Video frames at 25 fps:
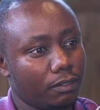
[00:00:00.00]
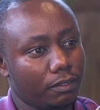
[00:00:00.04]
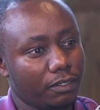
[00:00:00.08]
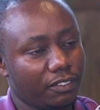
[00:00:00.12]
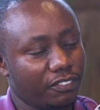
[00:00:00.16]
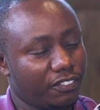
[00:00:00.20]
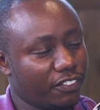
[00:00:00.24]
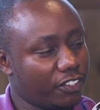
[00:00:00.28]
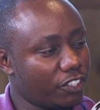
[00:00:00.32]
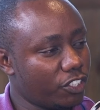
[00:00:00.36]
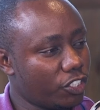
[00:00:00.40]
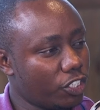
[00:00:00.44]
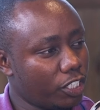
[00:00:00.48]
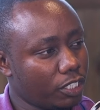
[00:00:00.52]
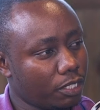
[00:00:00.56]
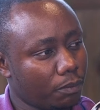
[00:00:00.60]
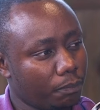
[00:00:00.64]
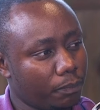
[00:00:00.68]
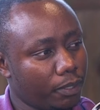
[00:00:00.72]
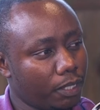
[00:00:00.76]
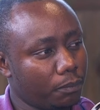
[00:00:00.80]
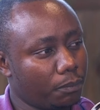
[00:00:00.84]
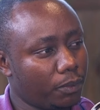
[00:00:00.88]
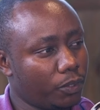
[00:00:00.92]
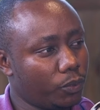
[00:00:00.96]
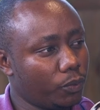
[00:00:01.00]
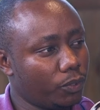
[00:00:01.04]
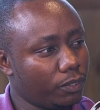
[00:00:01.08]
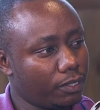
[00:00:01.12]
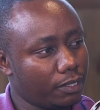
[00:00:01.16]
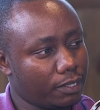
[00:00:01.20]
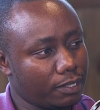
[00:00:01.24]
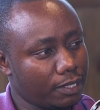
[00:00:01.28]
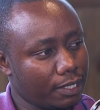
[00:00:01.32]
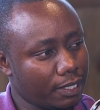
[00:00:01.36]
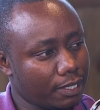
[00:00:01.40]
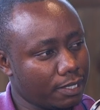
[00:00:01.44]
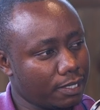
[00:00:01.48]
differentiate a bit between
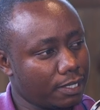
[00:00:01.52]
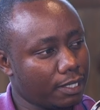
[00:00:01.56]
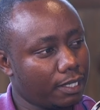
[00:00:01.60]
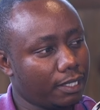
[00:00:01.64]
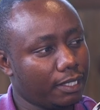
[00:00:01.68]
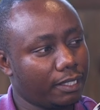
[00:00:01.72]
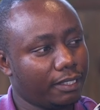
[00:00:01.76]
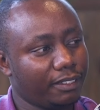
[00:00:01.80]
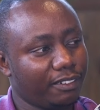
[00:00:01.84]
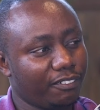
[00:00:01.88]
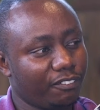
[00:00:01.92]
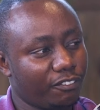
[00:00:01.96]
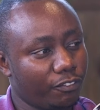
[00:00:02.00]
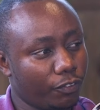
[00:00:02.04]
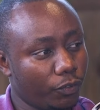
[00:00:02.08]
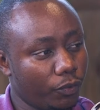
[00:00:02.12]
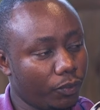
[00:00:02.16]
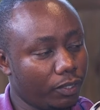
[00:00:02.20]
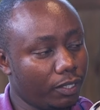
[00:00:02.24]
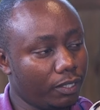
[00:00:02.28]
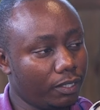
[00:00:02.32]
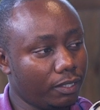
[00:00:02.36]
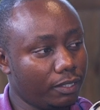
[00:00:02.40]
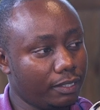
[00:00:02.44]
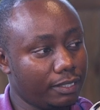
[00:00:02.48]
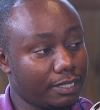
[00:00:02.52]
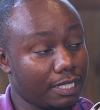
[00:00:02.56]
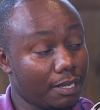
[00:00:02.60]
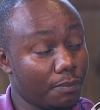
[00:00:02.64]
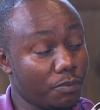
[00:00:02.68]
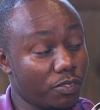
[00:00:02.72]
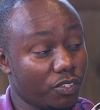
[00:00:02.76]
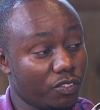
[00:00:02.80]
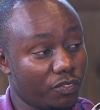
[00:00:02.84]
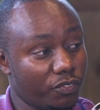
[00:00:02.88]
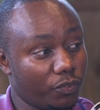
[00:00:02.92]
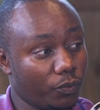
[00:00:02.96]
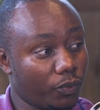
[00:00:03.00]
the textile and the food in
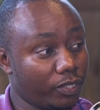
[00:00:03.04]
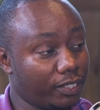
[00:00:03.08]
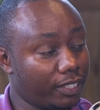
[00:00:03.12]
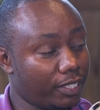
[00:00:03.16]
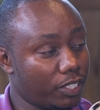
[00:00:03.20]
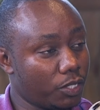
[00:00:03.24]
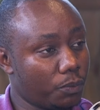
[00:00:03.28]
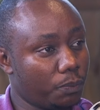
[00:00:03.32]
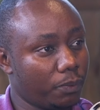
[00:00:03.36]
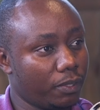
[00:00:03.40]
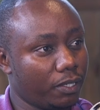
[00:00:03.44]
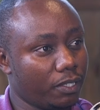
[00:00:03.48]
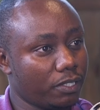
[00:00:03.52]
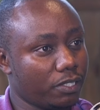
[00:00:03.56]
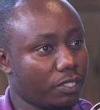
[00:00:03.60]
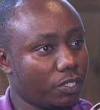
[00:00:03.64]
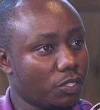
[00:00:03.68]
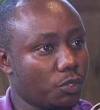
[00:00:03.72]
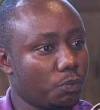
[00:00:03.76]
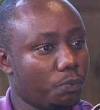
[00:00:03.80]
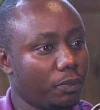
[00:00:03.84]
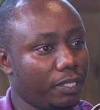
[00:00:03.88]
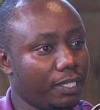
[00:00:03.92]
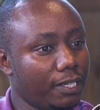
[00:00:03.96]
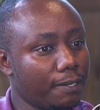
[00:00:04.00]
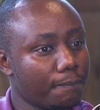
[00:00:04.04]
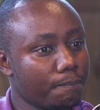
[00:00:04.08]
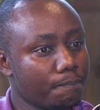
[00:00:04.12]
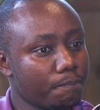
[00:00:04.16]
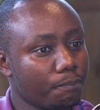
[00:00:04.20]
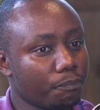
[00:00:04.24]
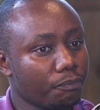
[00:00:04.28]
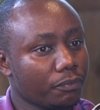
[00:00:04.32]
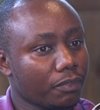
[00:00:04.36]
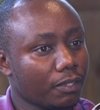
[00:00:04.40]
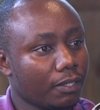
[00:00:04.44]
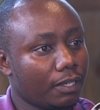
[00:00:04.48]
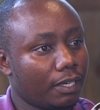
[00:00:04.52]
terms of what the experience has been,
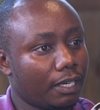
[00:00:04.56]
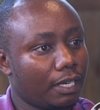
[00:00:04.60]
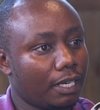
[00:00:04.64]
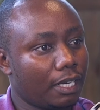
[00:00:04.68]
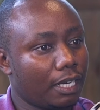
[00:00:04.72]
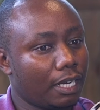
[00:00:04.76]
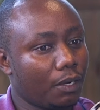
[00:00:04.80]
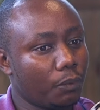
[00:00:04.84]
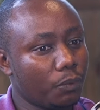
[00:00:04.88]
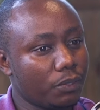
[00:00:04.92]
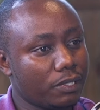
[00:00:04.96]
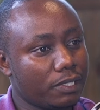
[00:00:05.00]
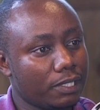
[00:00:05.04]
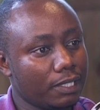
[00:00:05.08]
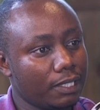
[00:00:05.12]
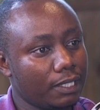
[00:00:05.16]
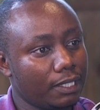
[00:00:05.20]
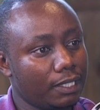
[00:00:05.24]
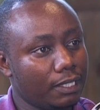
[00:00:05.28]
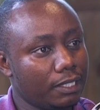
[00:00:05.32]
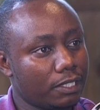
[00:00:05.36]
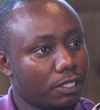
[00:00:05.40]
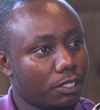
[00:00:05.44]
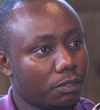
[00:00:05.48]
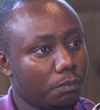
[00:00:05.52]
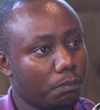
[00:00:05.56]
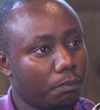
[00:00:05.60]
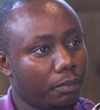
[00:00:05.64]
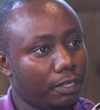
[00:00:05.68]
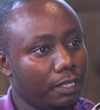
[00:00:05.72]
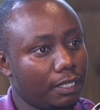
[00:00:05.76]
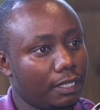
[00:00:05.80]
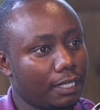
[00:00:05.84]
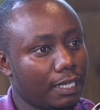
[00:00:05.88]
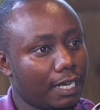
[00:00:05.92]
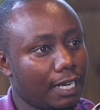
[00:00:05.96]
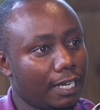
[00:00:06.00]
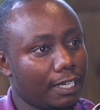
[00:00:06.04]
I would say it's
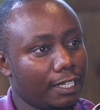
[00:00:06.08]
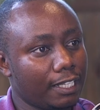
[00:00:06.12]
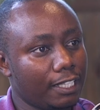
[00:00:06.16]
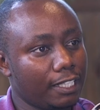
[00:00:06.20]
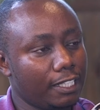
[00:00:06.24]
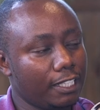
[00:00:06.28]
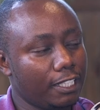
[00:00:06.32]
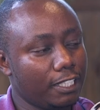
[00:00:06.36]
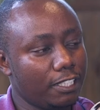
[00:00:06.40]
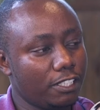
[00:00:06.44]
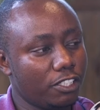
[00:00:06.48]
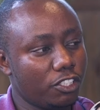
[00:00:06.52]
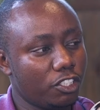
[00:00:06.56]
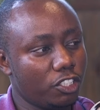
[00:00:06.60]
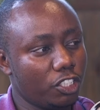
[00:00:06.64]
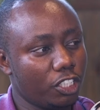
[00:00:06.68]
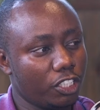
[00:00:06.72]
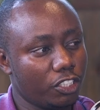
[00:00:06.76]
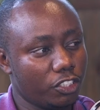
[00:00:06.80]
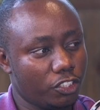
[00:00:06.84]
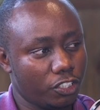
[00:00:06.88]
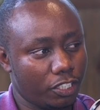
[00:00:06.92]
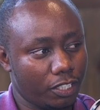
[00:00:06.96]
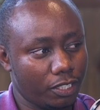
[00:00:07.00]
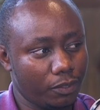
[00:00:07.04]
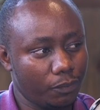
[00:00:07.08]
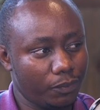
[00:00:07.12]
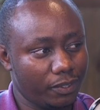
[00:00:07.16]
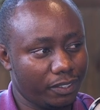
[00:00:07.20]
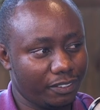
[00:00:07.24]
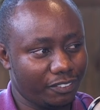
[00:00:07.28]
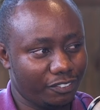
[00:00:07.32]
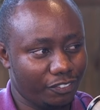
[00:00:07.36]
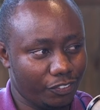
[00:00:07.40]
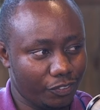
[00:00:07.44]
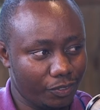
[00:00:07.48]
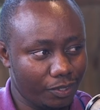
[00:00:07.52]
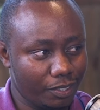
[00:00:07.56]
been an easier journey with
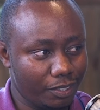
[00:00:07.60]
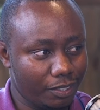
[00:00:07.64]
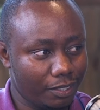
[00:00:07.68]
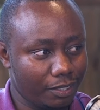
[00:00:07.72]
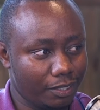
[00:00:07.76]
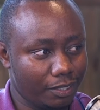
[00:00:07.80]
the food